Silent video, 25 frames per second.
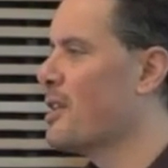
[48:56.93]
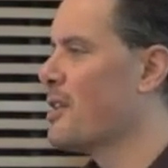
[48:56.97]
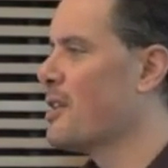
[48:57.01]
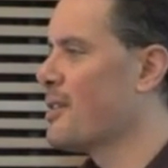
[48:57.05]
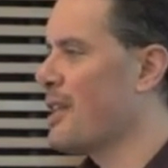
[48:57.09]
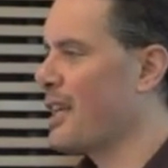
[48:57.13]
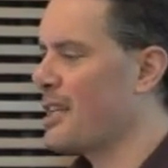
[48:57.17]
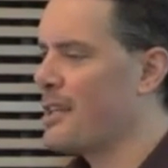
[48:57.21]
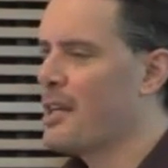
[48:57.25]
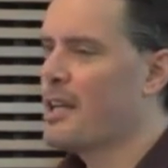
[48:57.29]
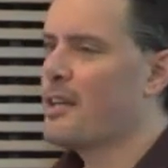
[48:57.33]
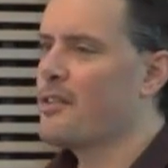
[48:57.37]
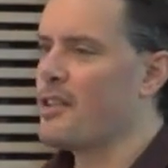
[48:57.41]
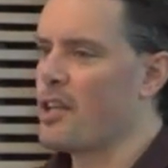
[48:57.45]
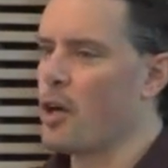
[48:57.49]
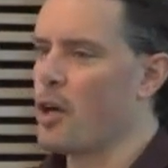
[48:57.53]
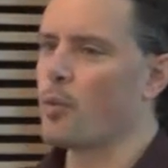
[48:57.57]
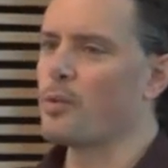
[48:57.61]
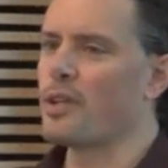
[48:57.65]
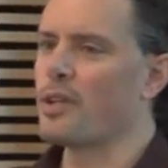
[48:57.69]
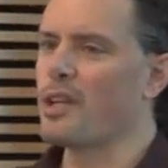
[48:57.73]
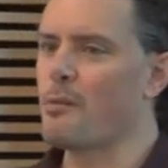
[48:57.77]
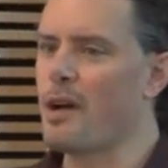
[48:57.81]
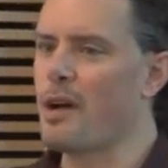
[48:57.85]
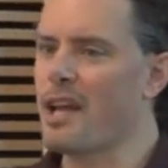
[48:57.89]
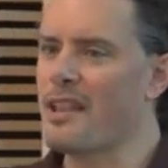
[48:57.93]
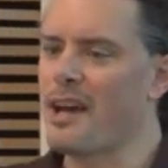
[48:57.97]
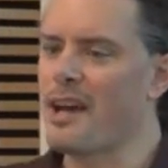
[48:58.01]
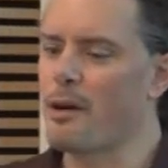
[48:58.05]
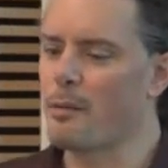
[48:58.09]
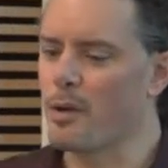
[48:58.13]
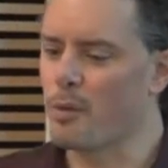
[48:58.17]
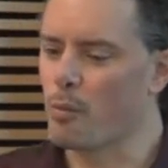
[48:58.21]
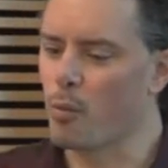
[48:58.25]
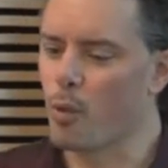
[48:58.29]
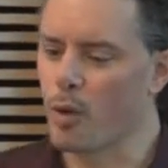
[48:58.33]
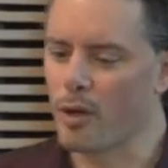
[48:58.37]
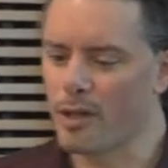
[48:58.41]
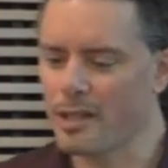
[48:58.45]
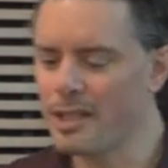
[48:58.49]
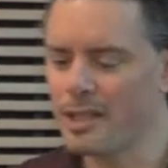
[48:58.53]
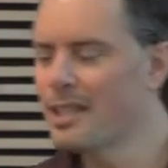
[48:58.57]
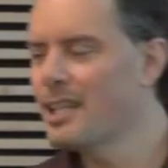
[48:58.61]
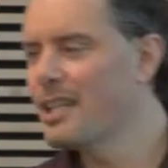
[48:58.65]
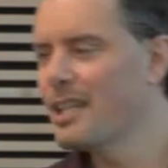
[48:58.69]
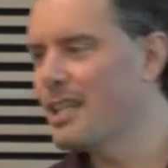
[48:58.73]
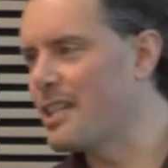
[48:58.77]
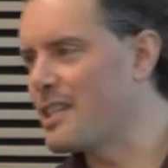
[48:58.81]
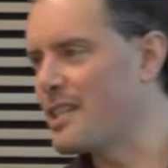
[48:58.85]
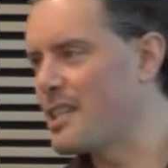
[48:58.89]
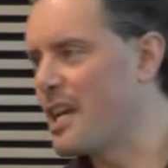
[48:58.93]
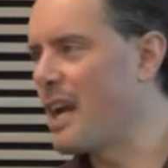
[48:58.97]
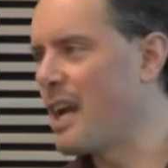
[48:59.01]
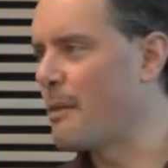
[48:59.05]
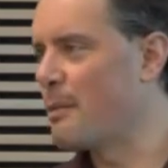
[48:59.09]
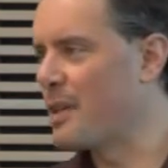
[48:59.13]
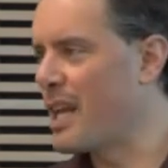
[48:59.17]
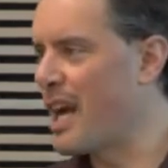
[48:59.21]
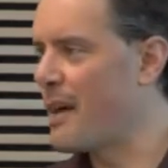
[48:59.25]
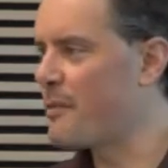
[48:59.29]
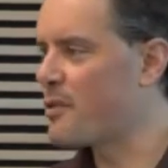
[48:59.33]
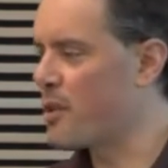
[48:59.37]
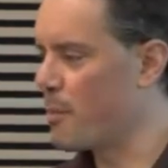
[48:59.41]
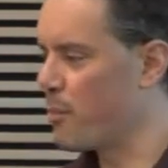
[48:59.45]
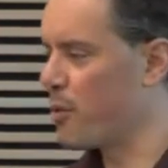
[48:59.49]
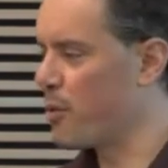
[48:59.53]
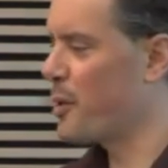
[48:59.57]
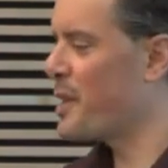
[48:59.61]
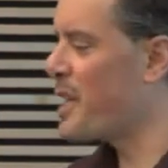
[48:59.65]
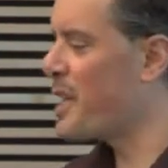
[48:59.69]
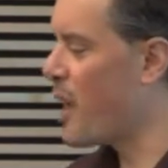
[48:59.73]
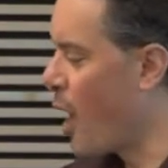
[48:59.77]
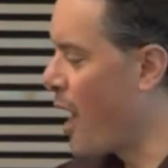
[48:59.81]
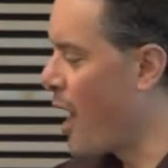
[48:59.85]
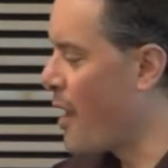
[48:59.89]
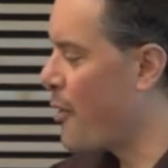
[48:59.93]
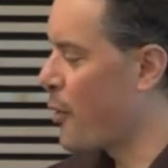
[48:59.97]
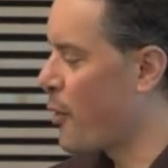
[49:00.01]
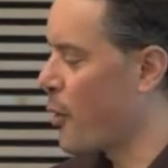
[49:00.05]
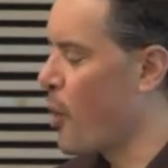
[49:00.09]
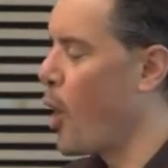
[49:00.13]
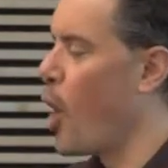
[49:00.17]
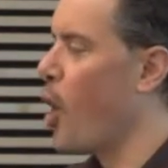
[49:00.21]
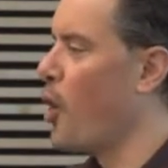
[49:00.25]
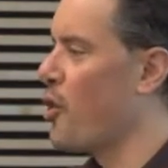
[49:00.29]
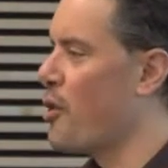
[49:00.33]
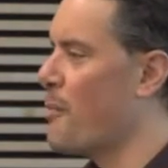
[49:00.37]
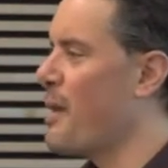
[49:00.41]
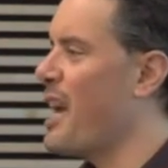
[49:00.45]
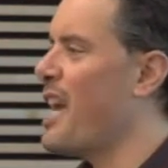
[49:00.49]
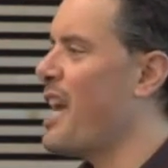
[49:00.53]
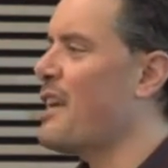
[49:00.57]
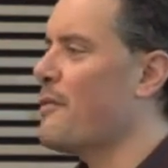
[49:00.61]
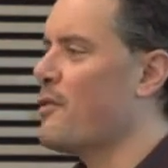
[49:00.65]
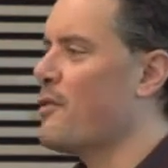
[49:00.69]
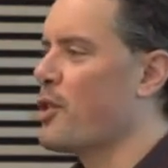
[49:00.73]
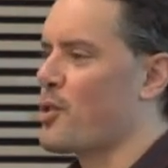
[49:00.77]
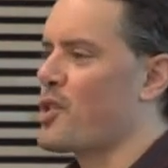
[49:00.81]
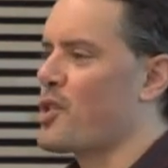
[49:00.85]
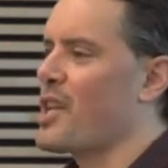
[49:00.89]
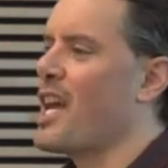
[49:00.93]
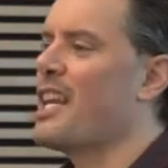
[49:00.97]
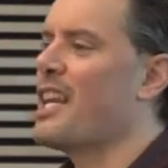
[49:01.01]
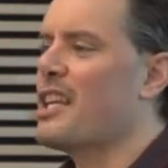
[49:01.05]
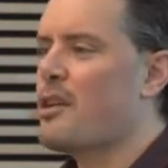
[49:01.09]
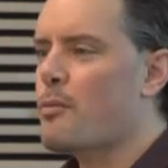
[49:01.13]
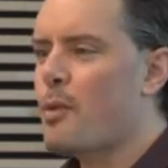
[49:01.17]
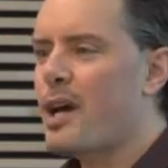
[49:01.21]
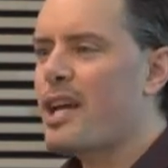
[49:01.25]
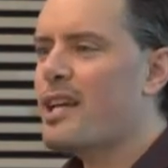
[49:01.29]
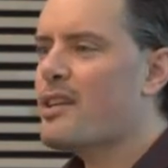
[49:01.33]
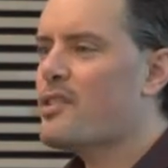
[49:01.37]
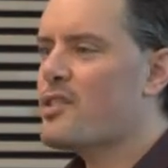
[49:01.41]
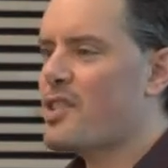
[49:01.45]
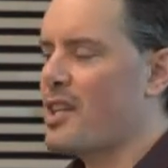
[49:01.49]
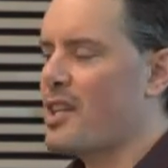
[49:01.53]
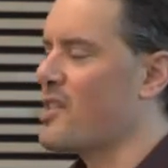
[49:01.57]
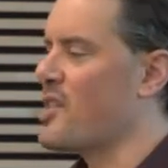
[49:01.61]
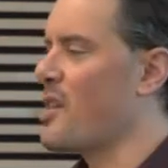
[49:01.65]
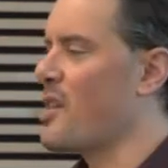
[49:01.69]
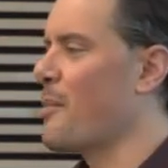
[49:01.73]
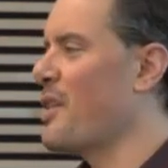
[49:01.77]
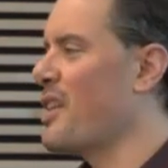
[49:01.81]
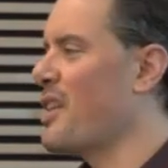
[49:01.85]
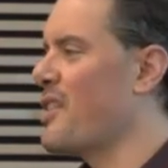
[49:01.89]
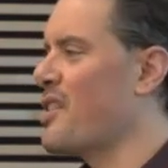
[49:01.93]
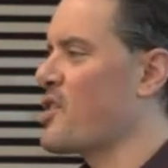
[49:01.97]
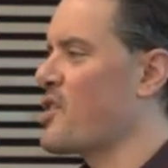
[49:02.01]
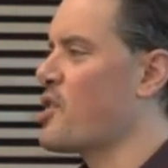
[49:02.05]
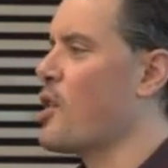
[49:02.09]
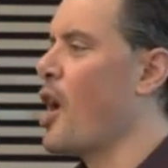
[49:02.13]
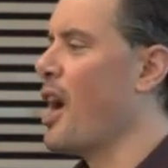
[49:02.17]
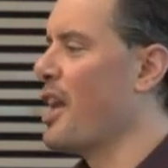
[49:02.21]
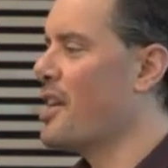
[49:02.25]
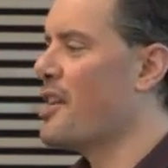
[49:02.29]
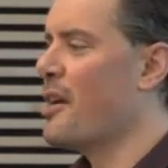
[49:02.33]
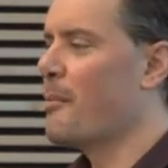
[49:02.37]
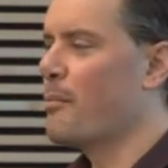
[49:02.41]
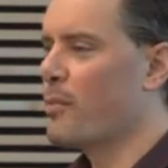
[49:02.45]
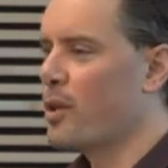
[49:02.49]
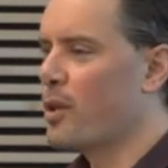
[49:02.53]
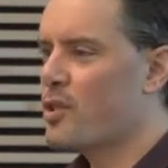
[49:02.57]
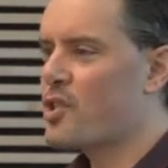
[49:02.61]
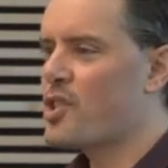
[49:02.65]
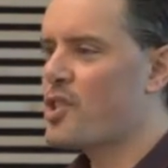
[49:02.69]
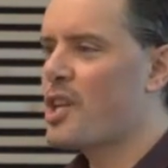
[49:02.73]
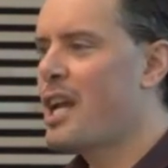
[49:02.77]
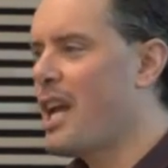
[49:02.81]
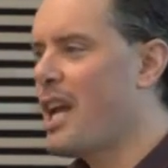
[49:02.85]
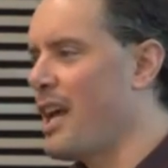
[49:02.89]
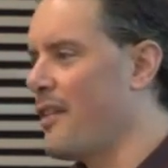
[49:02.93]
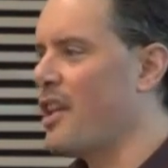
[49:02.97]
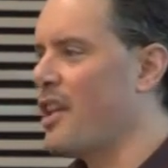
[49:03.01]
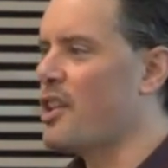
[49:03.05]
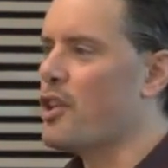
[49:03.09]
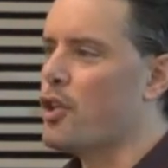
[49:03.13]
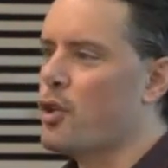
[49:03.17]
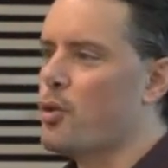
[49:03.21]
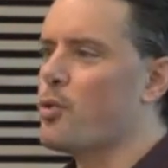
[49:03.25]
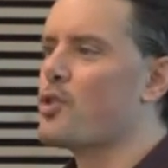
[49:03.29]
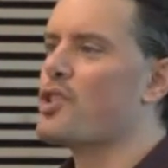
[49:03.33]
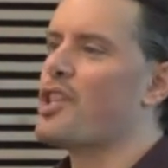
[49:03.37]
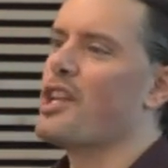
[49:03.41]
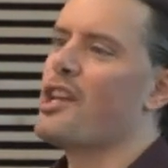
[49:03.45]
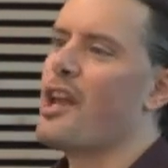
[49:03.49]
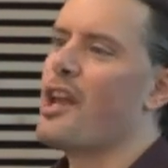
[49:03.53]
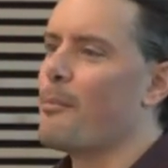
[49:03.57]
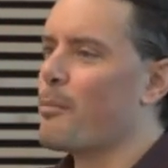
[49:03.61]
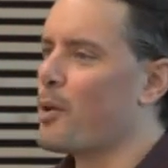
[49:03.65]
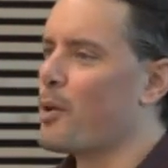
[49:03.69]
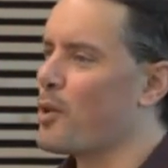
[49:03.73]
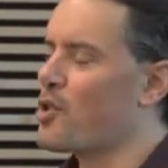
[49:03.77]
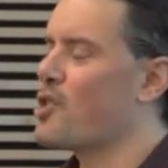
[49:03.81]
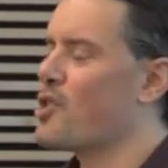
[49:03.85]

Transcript: Like the only way that would work is I would have to pre-author all the behaviors anyways in something that's not numbers, and then use the numbers